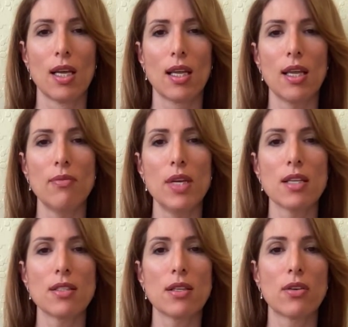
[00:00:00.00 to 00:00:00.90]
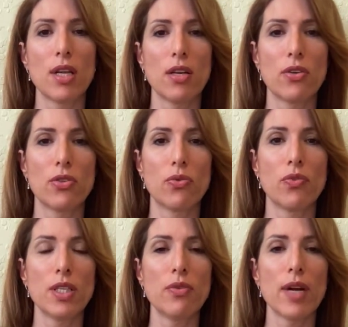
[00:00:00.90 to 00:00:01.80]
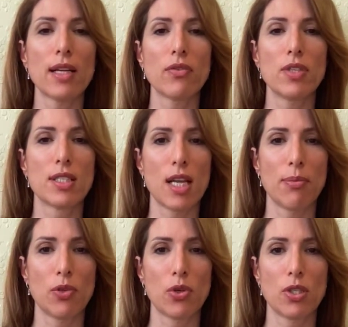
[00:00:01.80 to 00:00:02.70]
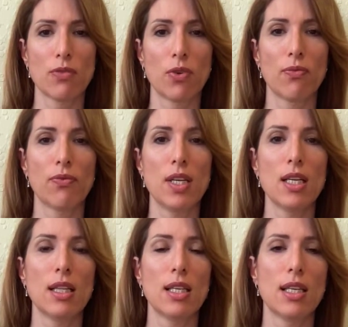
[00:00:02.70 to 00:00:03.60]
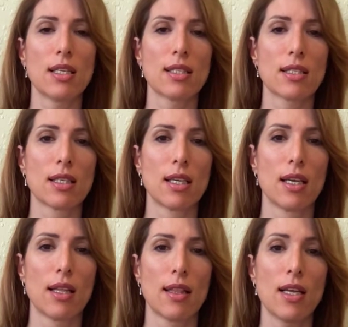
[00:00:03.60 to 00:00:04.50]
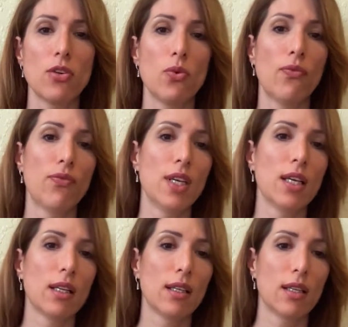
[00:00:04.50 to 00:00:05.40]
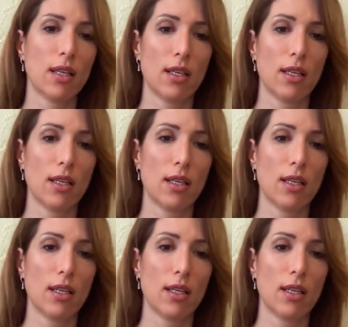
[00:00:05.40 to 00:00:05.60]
Can we ask the Creator to redirect receptors from feelings that you feel